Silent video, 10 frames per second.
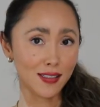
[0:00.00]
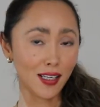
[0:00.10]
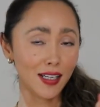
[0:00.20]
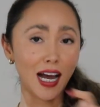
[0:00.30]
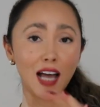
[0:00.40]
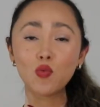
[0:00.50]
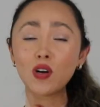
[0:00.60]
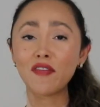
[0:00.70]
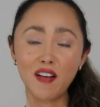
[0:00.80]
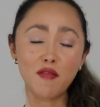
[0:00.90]
Like I would
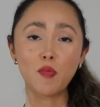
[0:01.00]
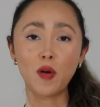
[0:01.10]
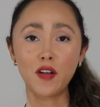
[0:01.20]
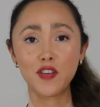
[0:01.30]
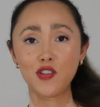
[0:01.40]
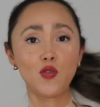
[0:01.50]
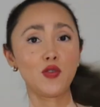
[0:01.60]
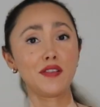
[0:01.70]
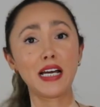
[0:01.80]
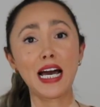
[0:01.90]
have never bought these
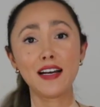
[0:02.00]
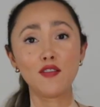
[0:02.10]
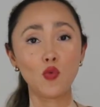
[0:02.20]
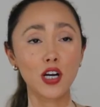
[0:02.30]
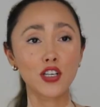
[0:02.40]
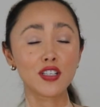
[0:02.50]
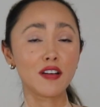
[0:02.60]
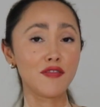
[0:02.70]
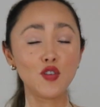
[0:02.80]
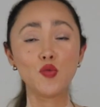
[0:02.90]
shoes if I hadn't watched a
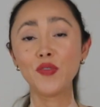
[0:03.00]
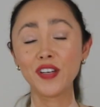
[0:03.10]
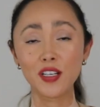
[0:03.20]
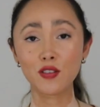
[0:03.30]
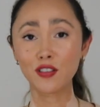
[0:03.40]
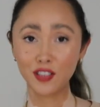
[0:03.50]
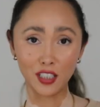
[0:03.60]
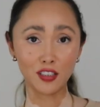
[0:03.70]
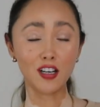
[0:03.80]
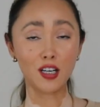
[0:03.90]
few videos on
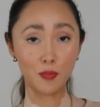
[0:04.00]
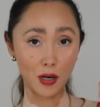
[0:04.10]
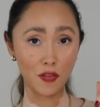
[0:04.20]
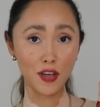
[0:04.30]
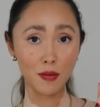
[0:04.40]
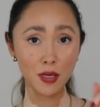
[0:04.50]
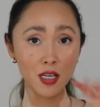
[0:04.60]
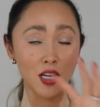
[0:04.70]
TikTok about them,